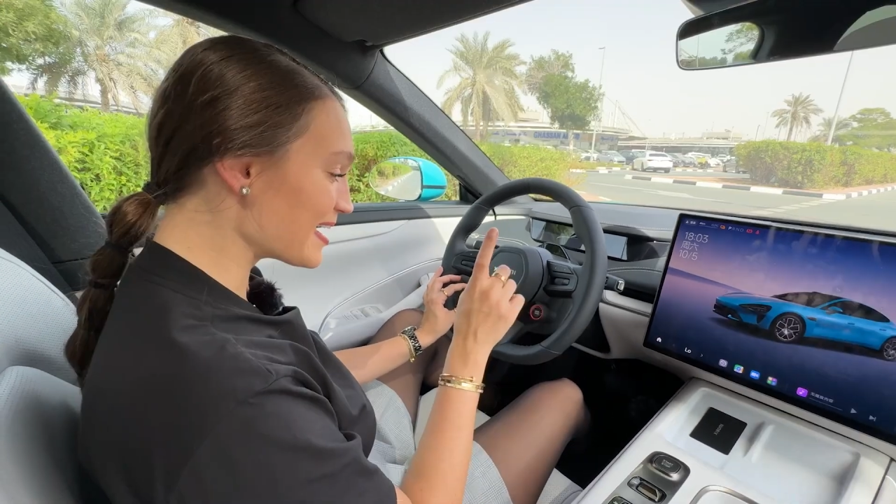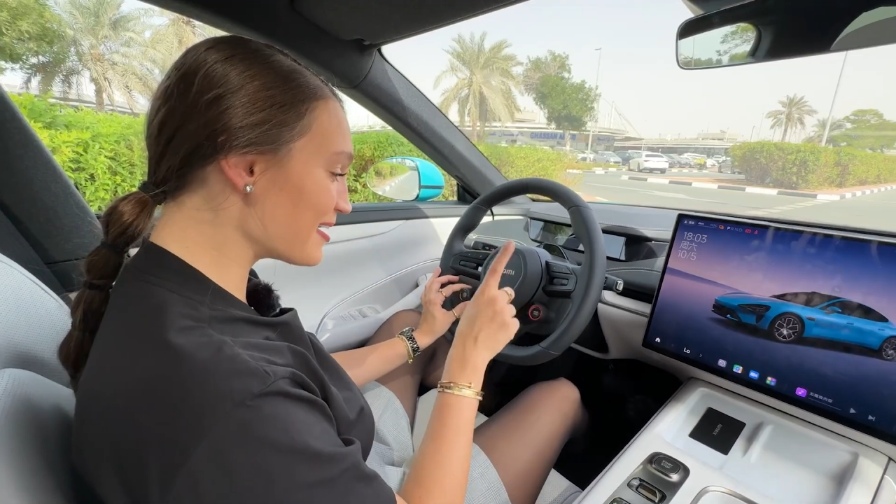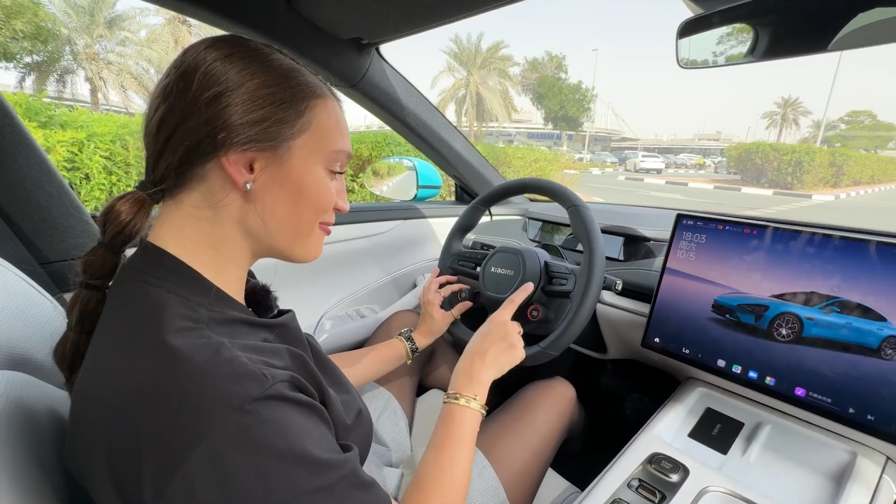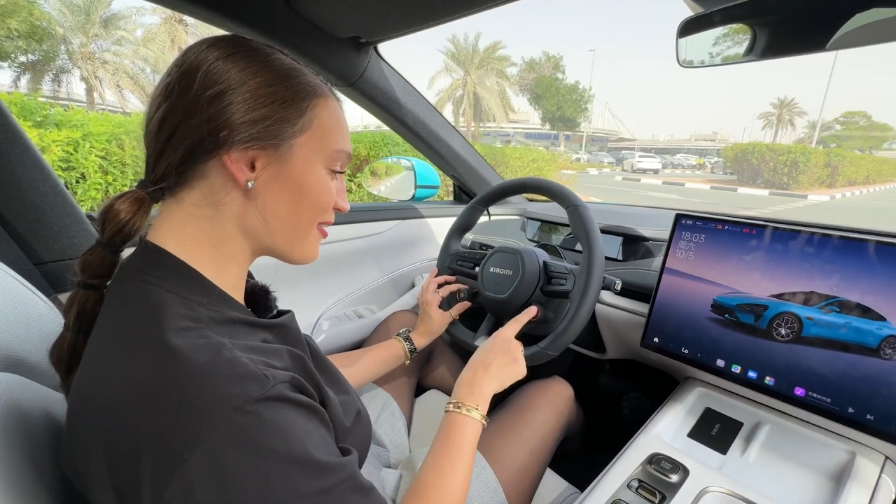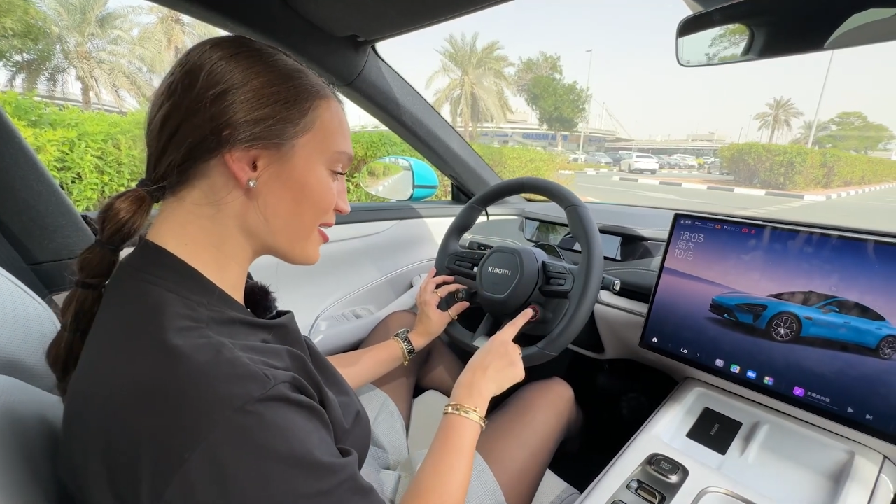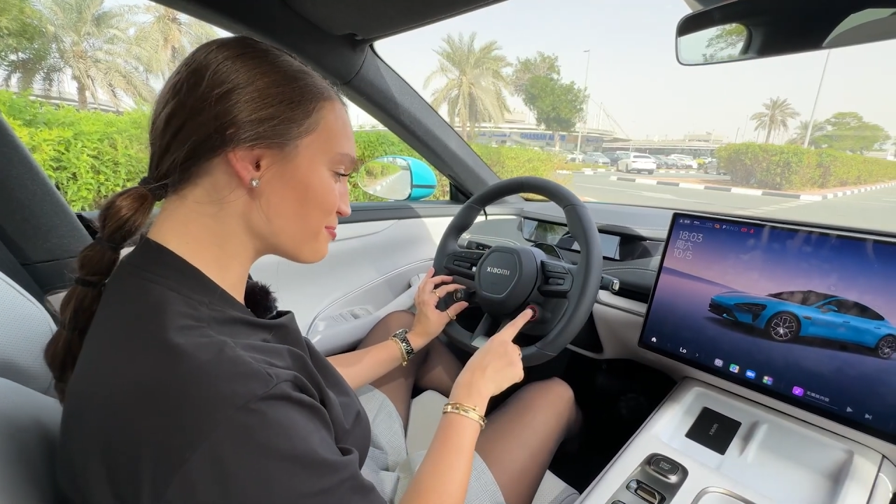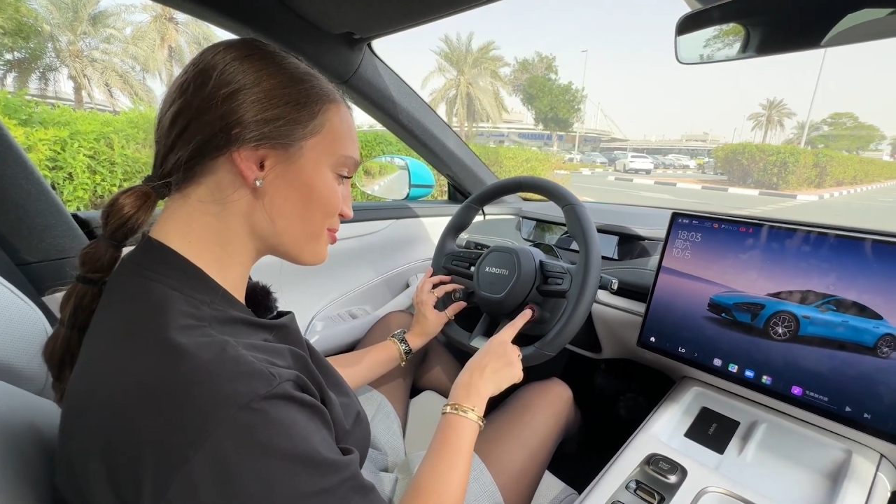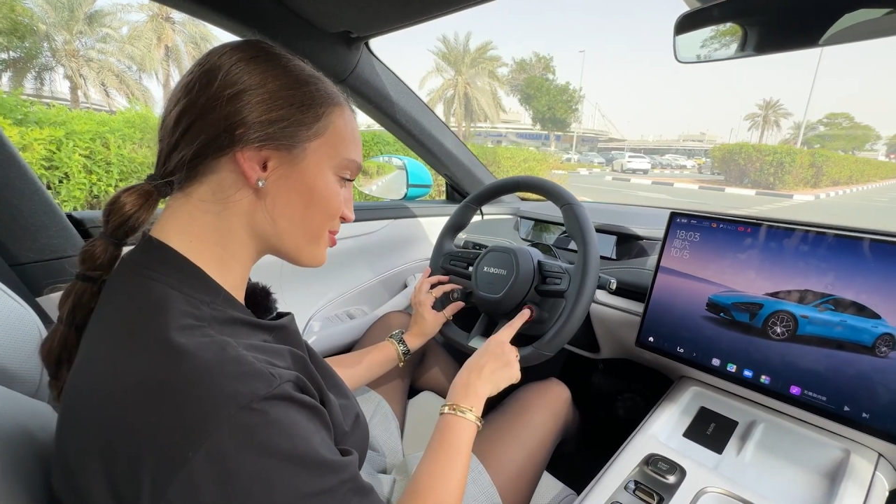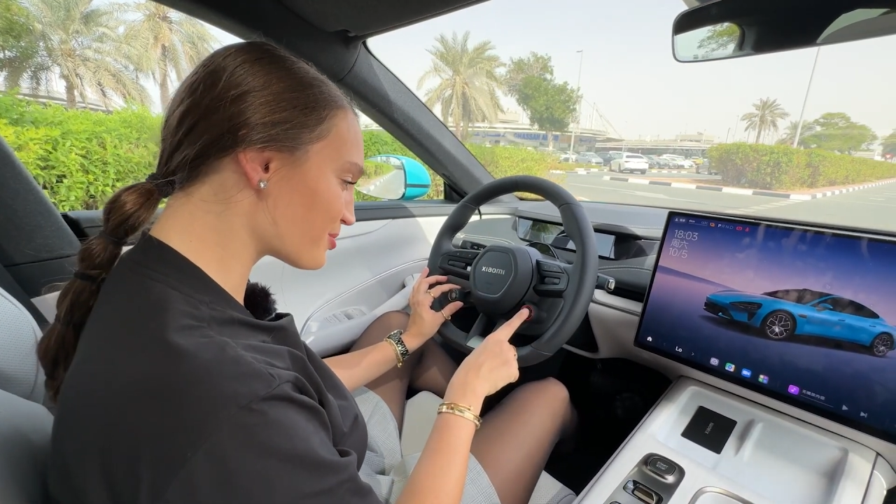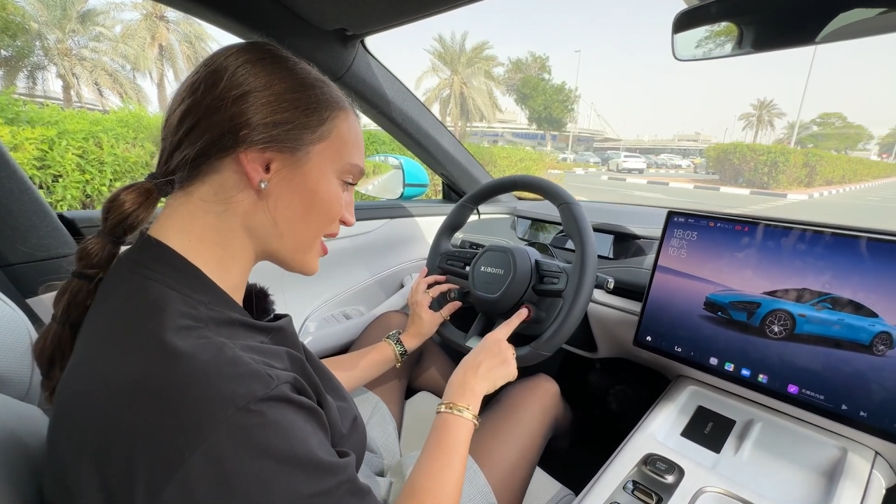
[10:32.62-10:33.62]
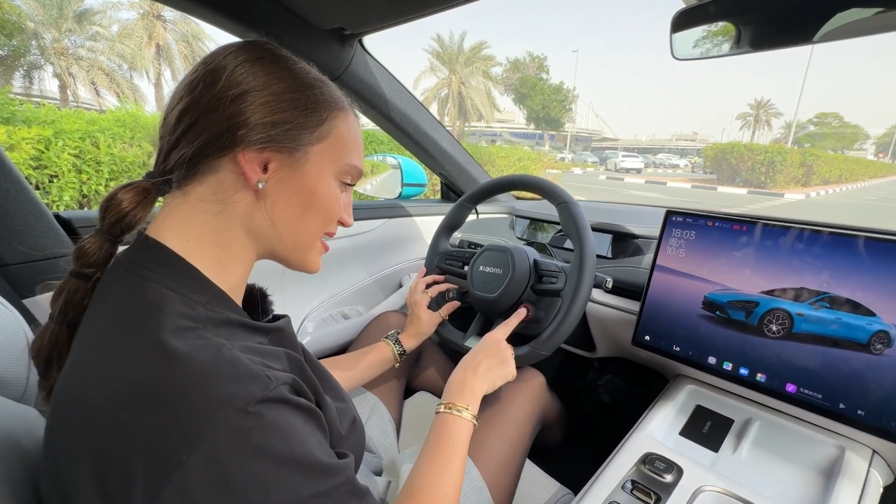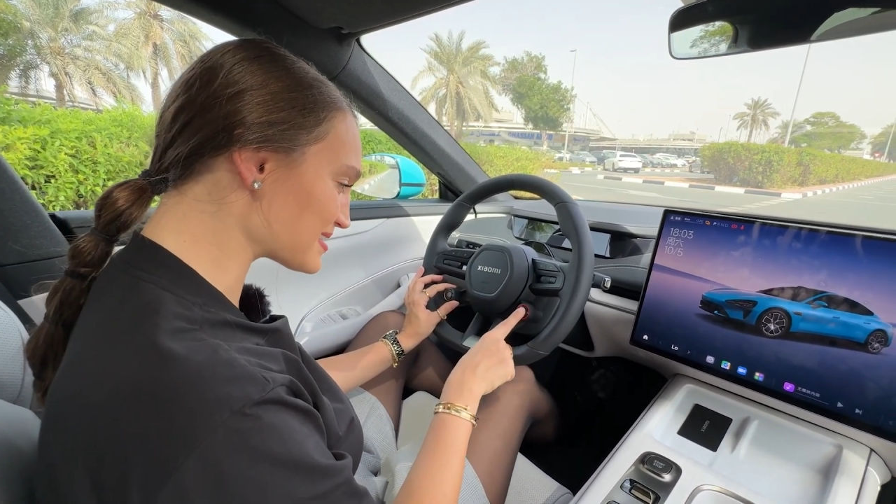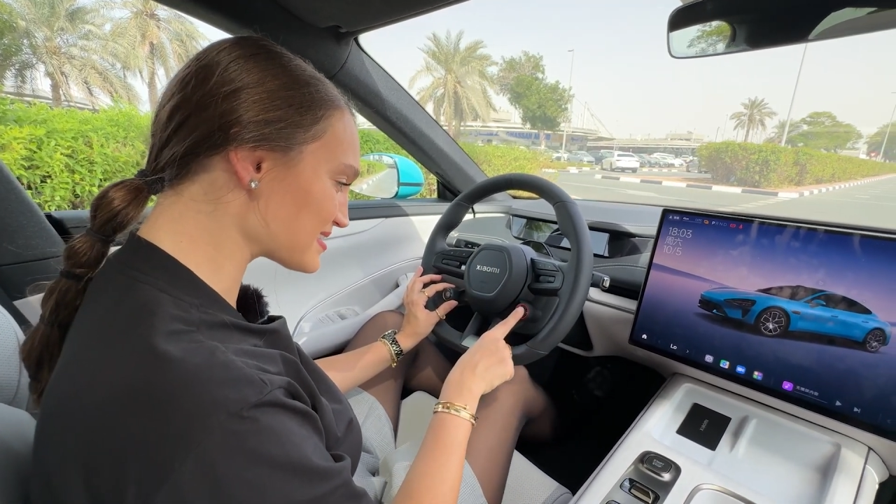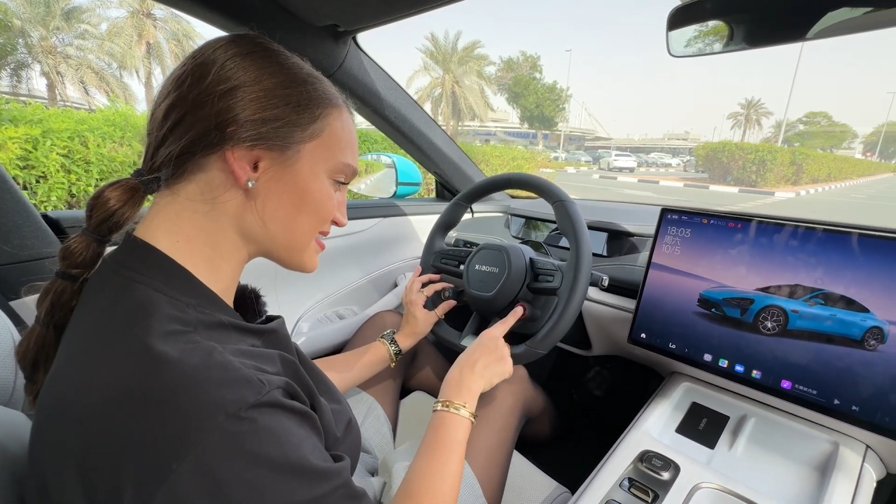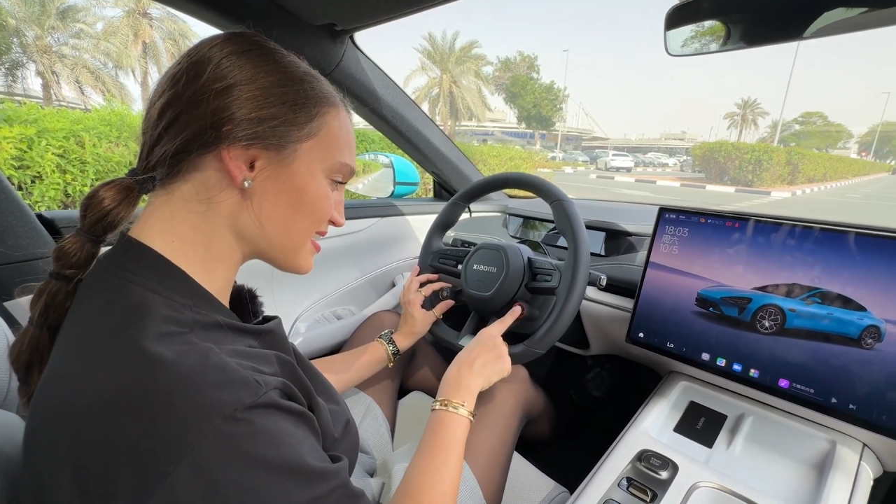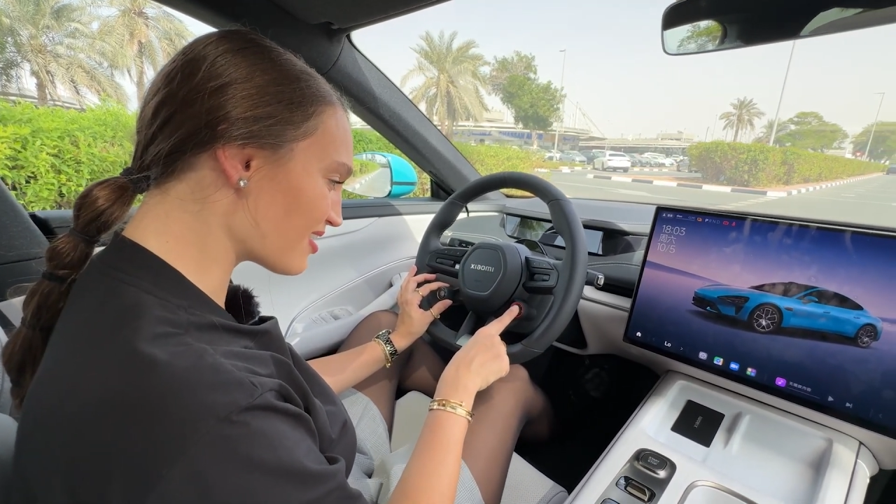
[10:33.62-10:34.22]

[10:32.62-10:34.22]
If I press